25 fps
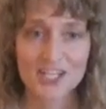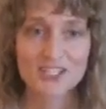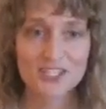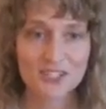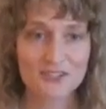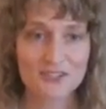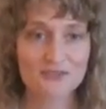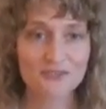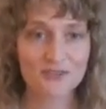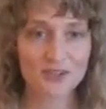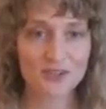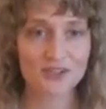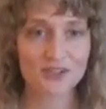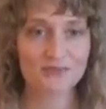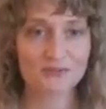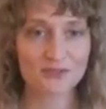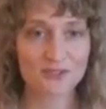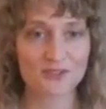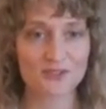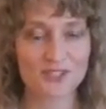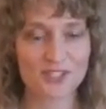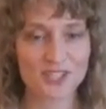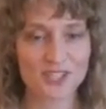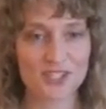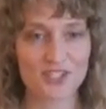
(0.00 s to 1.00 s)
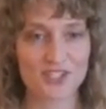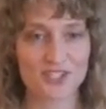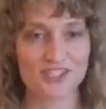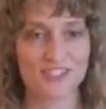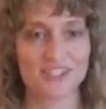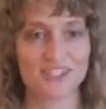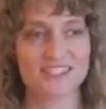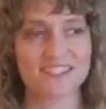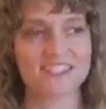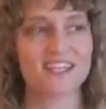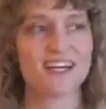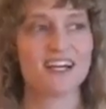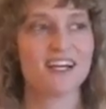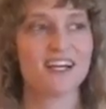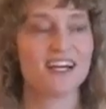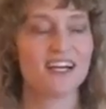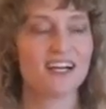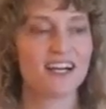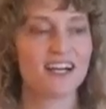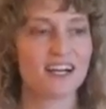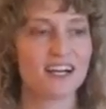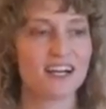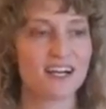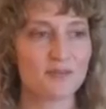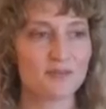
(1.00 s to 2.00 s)
2 very full sessions
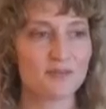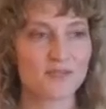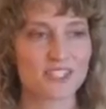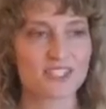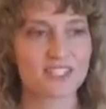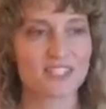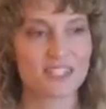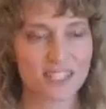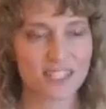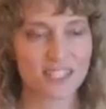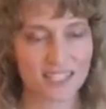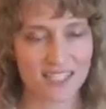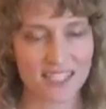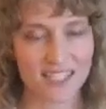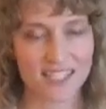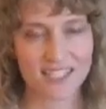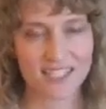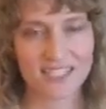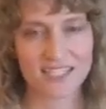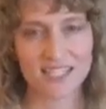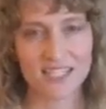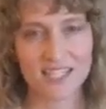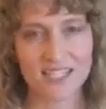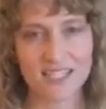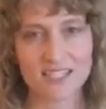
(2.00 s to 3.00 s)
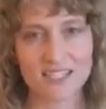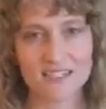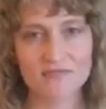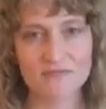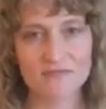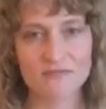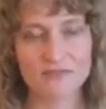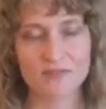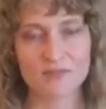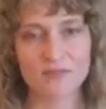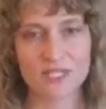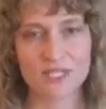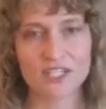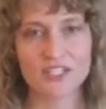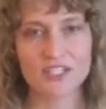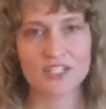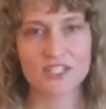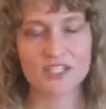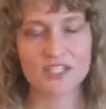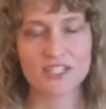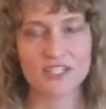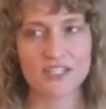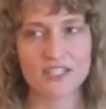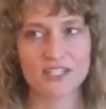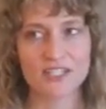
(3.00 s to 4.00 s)
to collect that
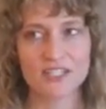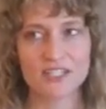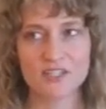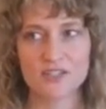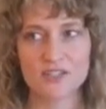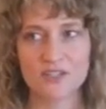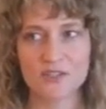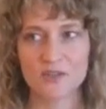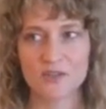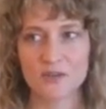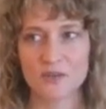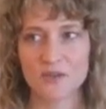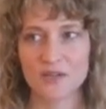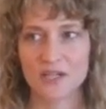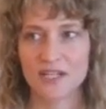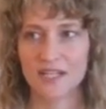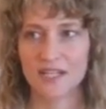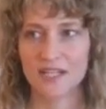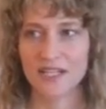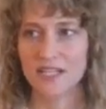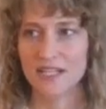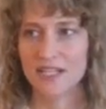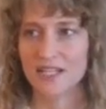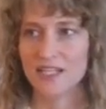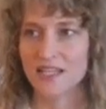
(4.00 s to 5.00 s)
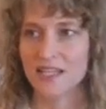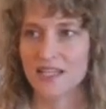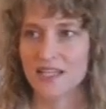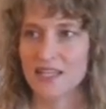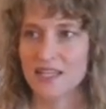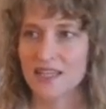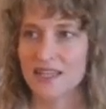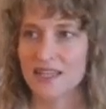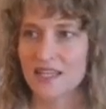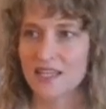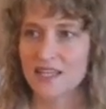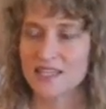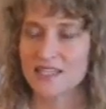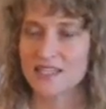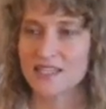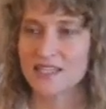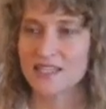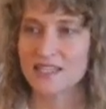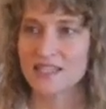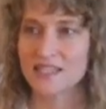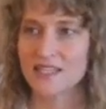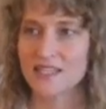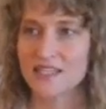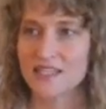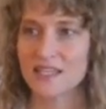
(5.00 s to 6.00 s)
information. And so
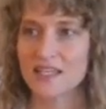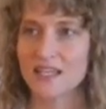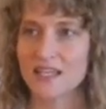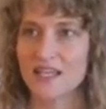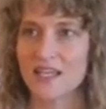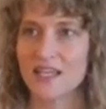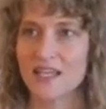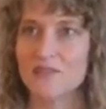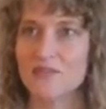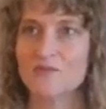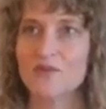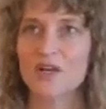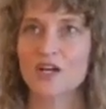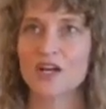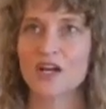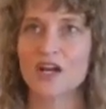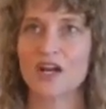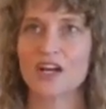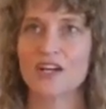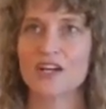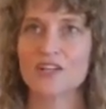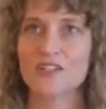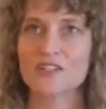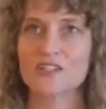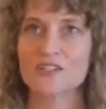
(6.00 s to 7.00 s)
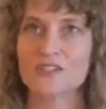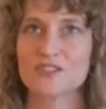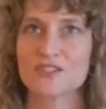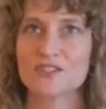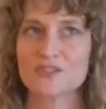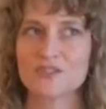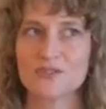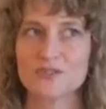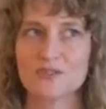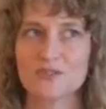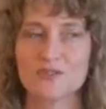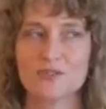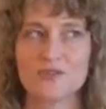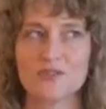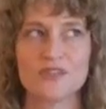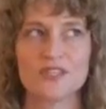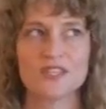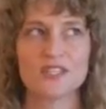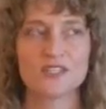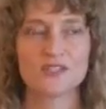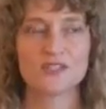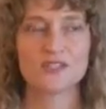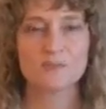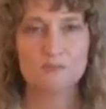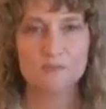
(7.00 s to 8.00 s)
it's in regards to
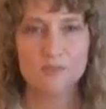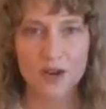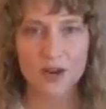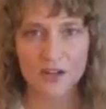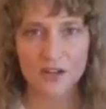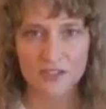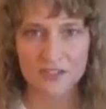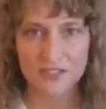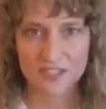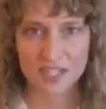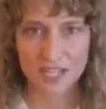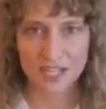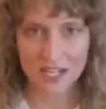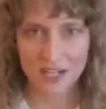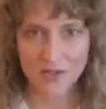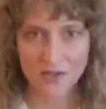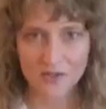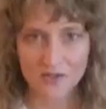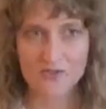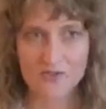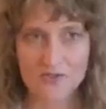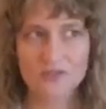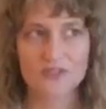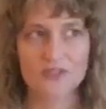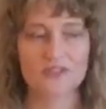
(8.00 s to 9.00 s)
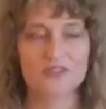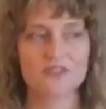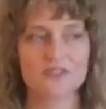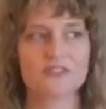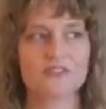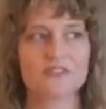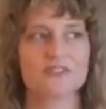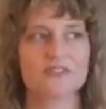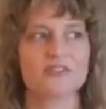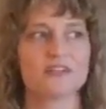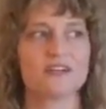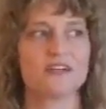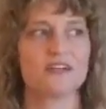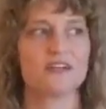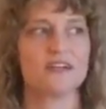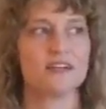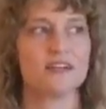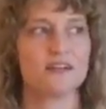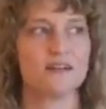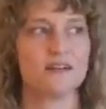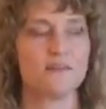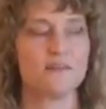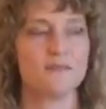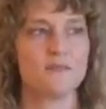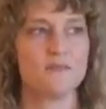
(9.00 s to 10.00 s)
this, our stakeholders,
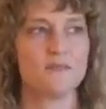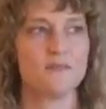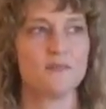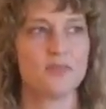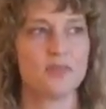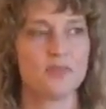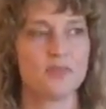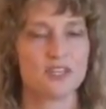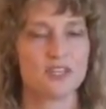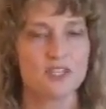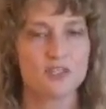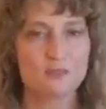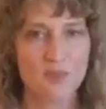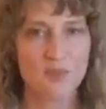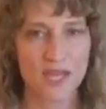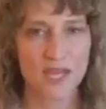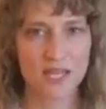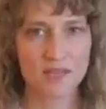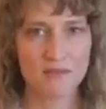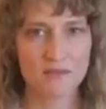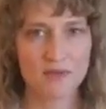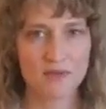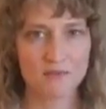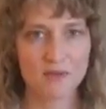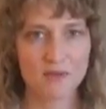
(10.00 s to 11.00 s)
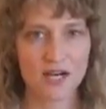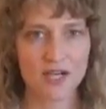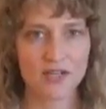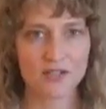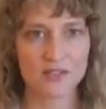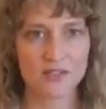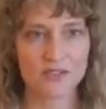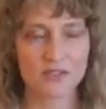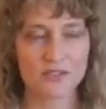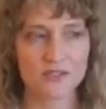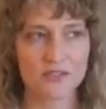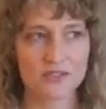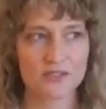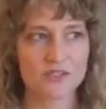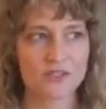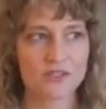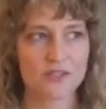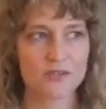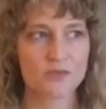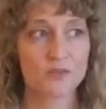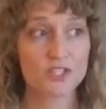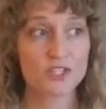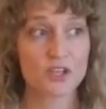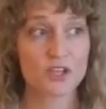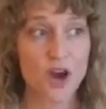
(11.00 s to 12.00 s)
these payment models,
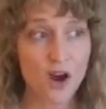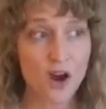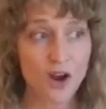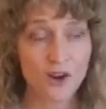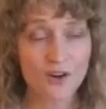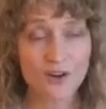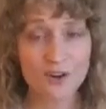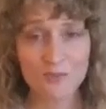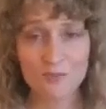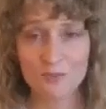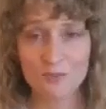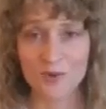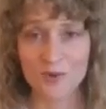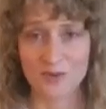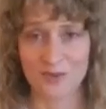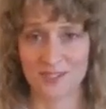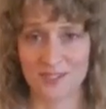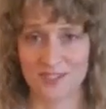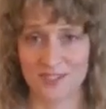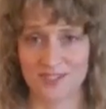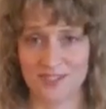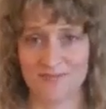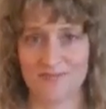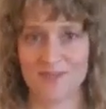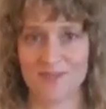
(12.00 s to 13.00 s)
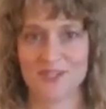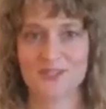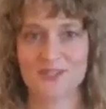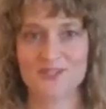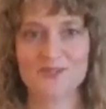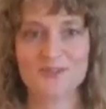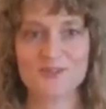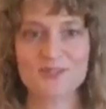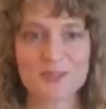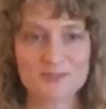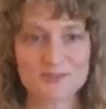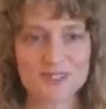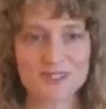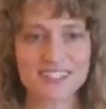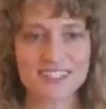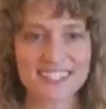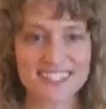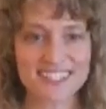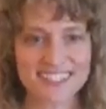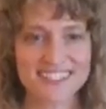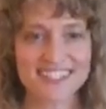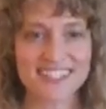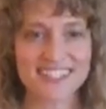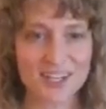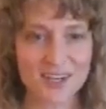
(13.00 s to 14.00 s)
which are important because
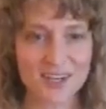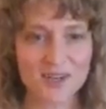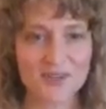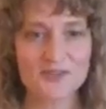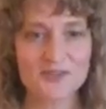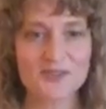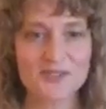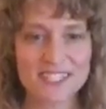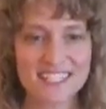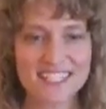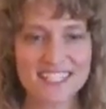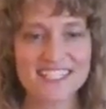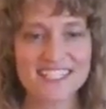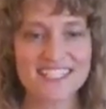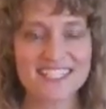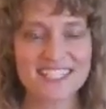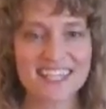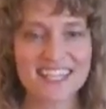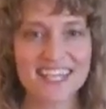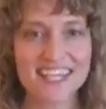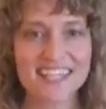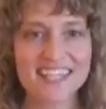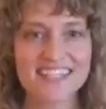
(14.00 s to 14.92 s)
ultimately it's like OT